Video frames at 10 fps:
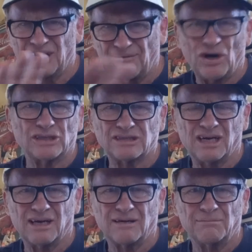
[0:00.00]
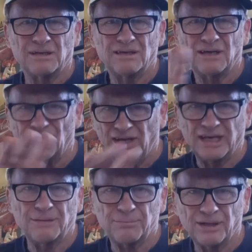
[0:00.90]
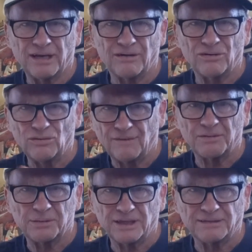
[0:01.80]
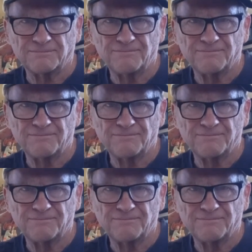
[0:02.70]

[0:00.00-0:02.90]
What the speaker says: of all time of any player who ever played.